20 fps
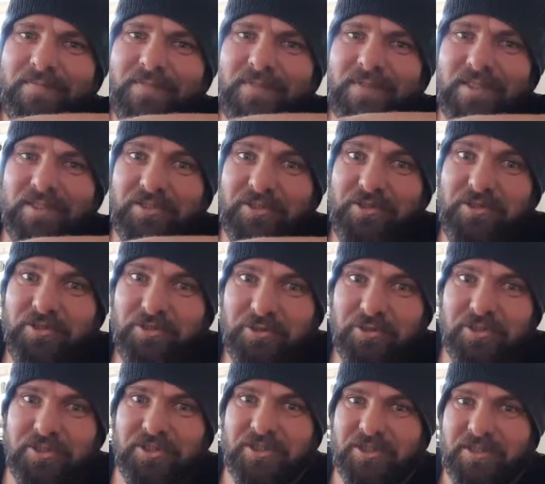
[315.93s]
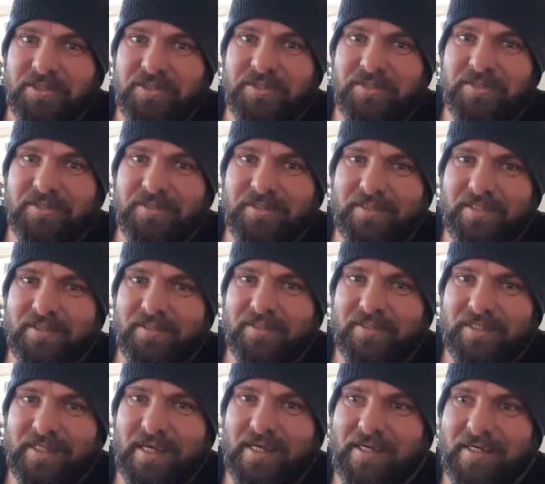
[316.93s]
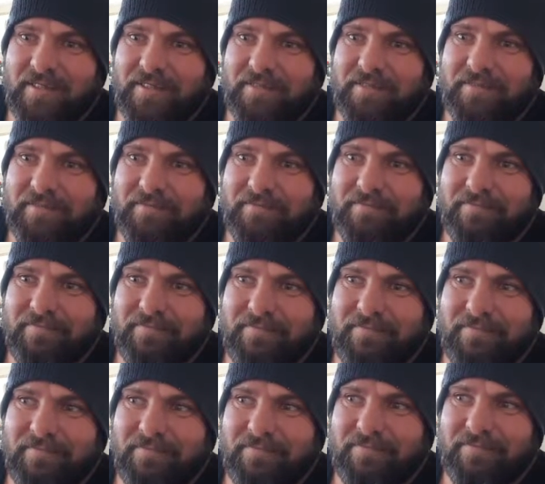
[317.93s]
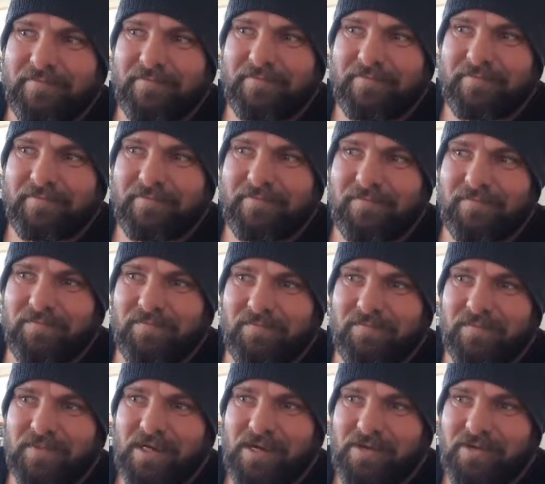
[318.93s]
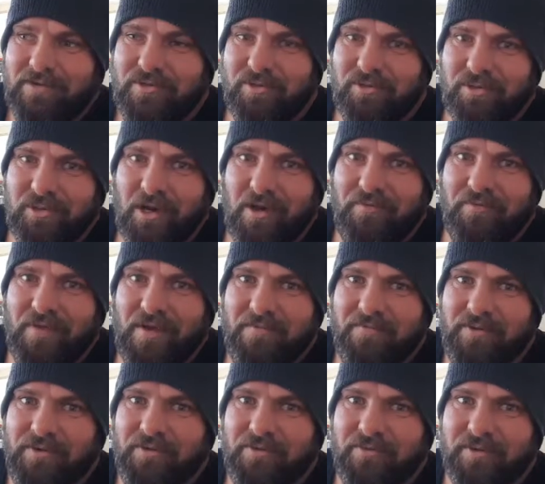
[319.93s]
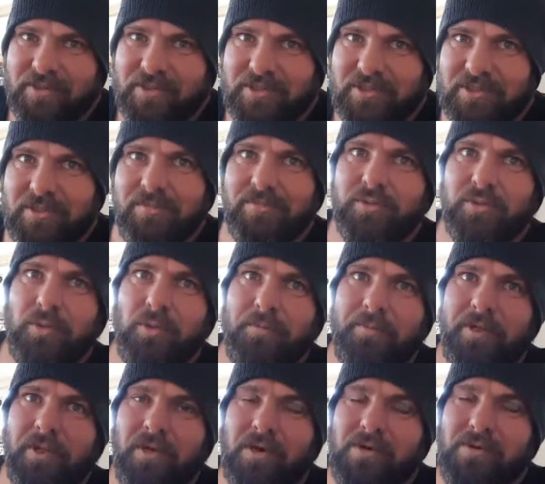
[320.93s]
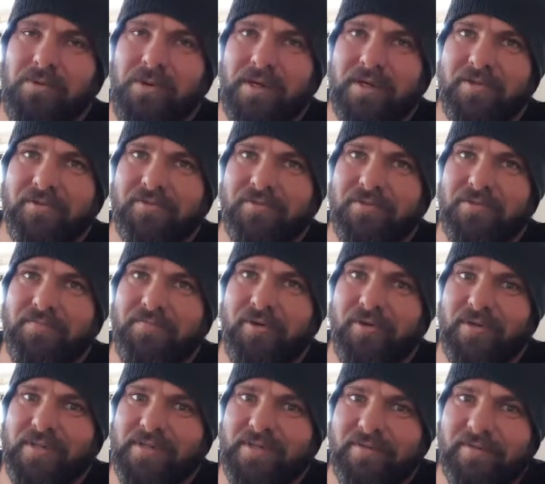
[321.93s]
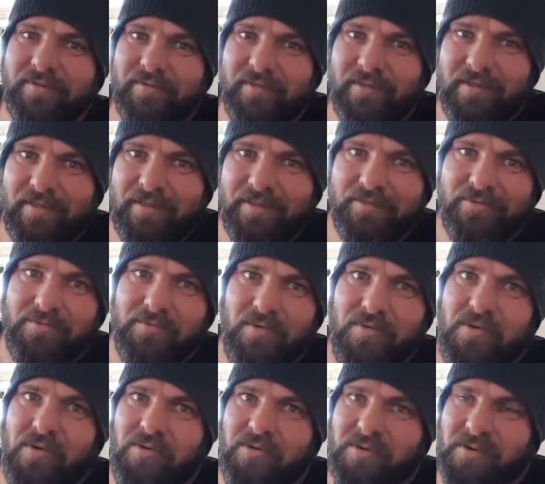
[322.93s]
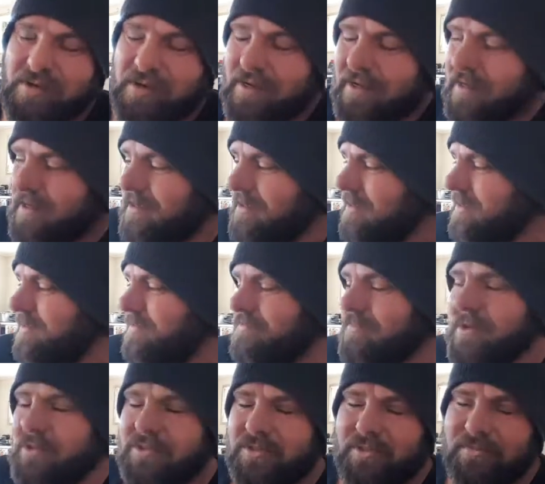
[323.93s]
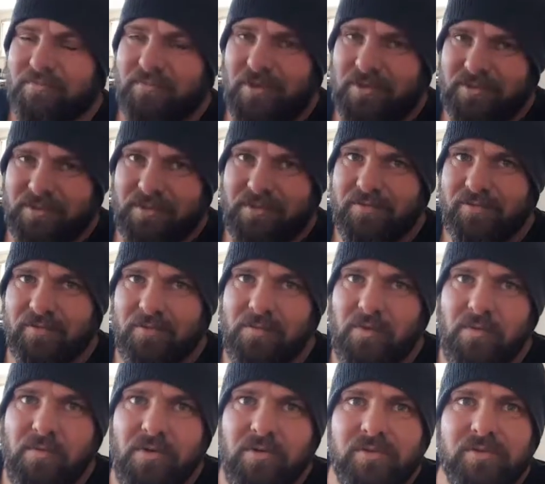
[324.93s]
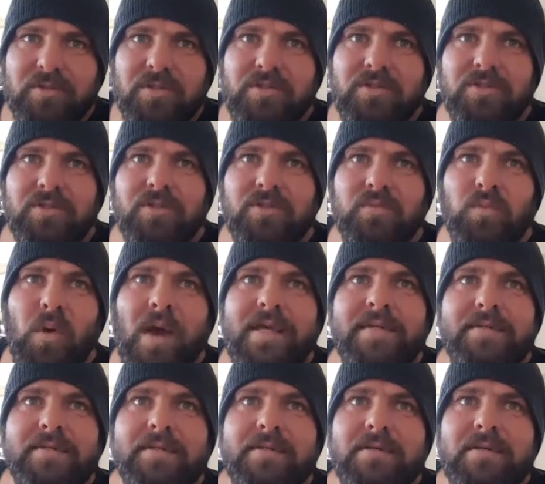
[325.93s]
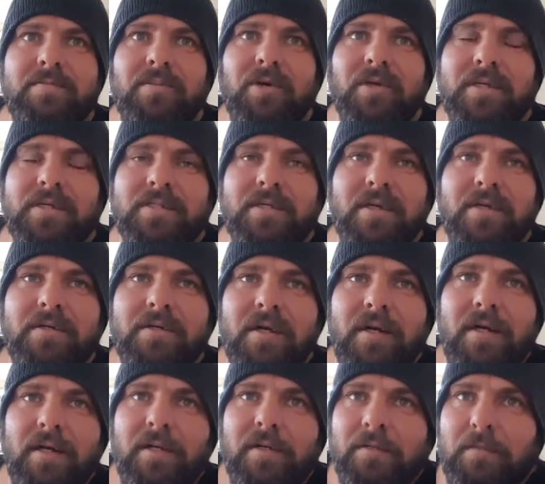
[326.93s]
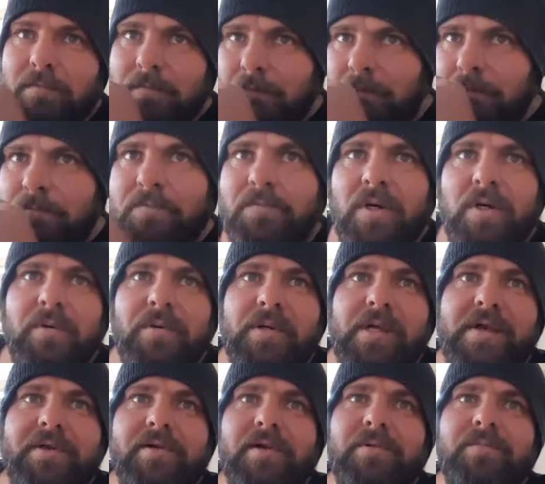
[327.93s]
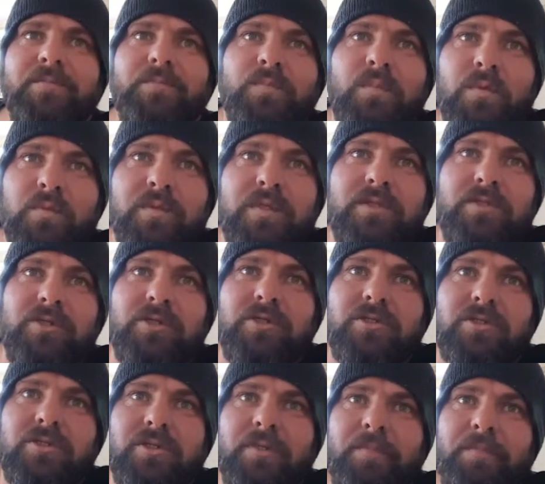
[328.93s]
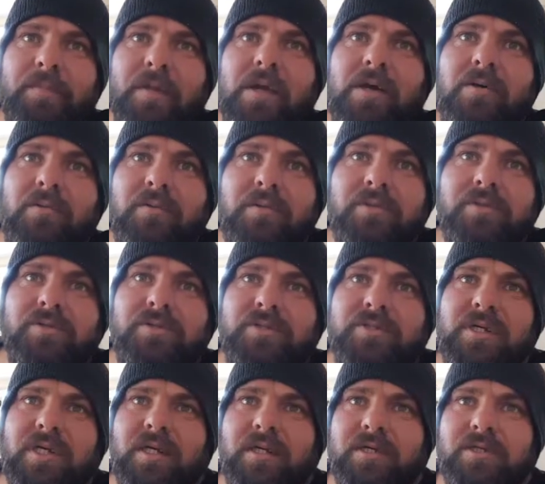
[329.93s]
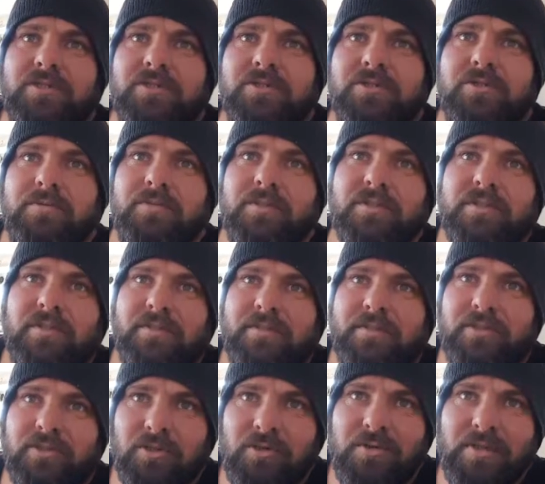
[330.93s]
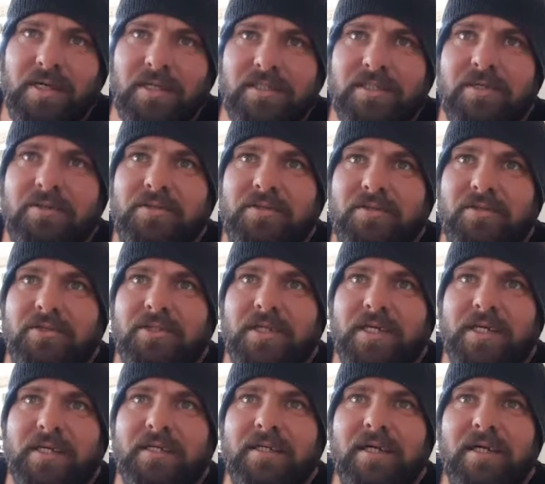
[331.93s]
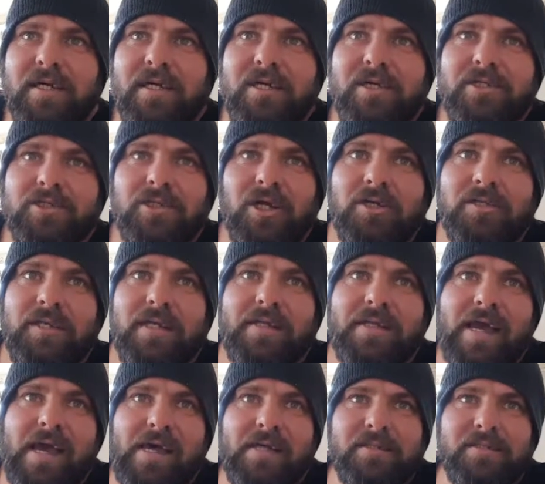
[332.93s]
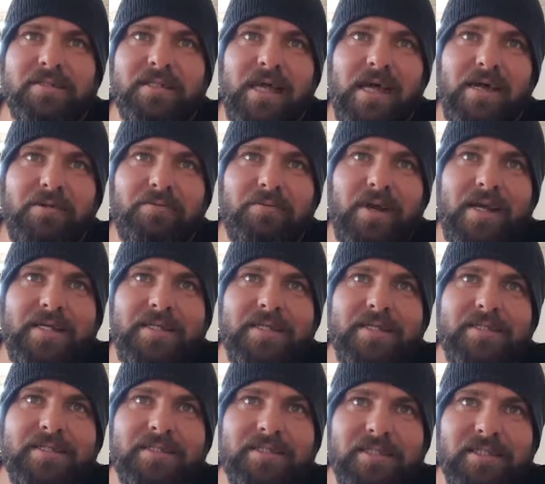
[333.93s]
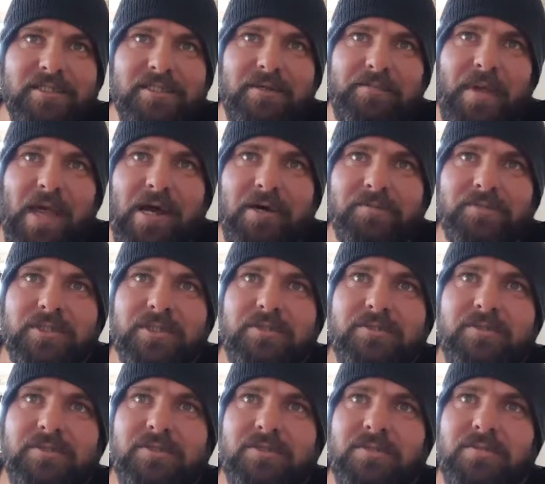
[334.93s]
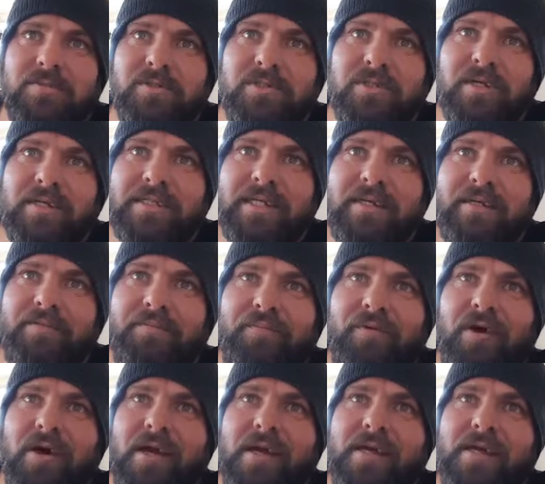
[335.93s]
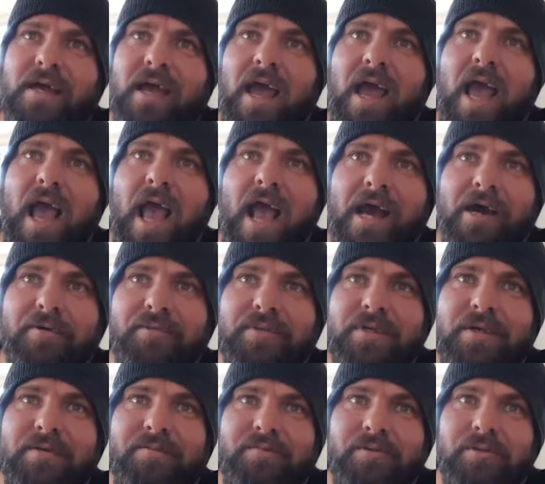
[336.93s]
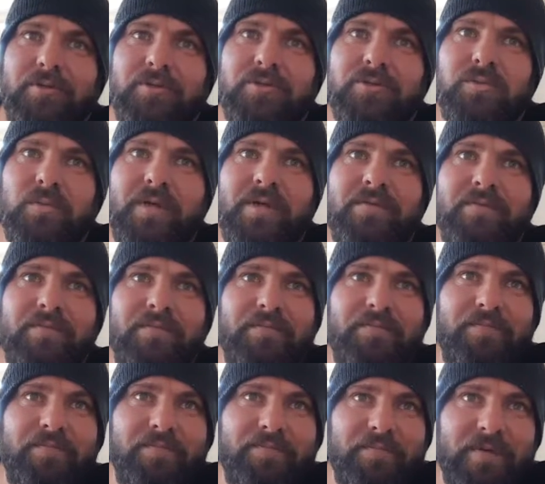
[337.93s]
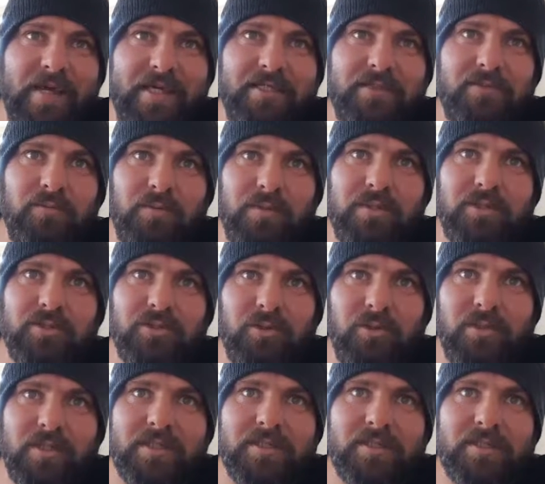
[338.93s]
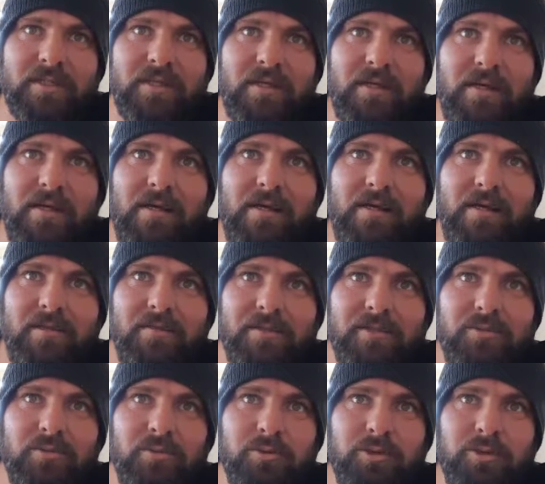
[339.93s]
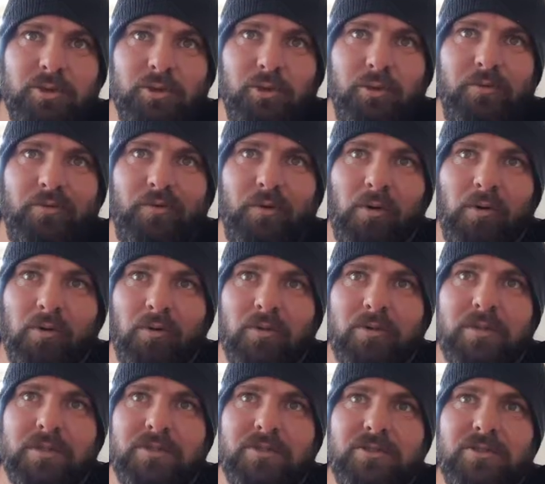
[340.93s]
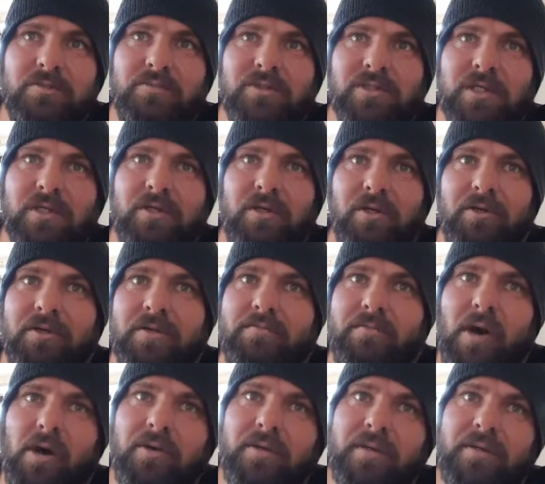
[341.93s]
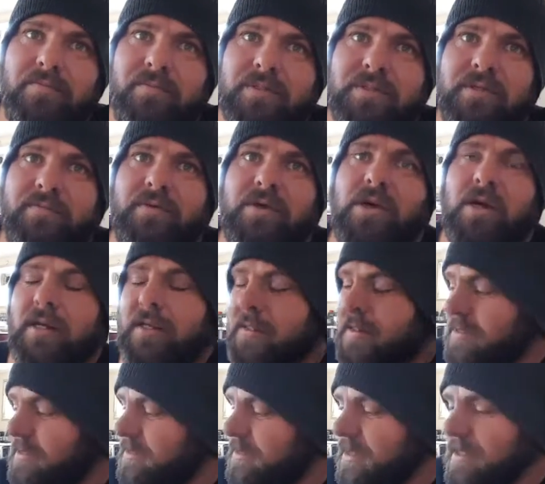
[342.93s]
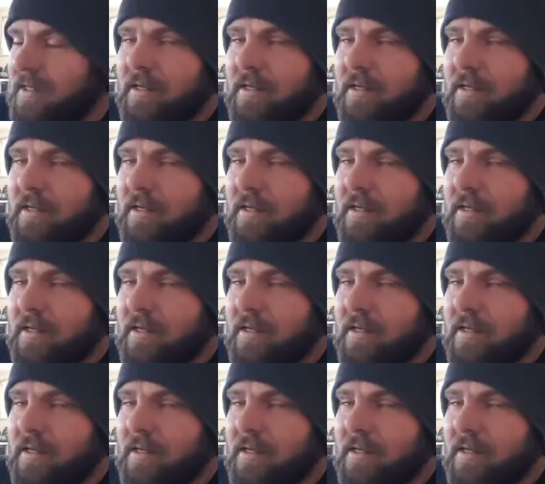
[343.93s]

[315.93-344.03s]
these are nutritionists saying, use low-fat milk, which is absorbed a lot quicker through the body than your normal milk. Most of the normal milk's used as waste in your body. So, but we'll carry on. Research with the New Zealand consumers in 2013 showed that the Health Star rating system helps consumers identify healthier foods when faced with a choice. This was true for all consumers, including Māori and Pacific Islanders.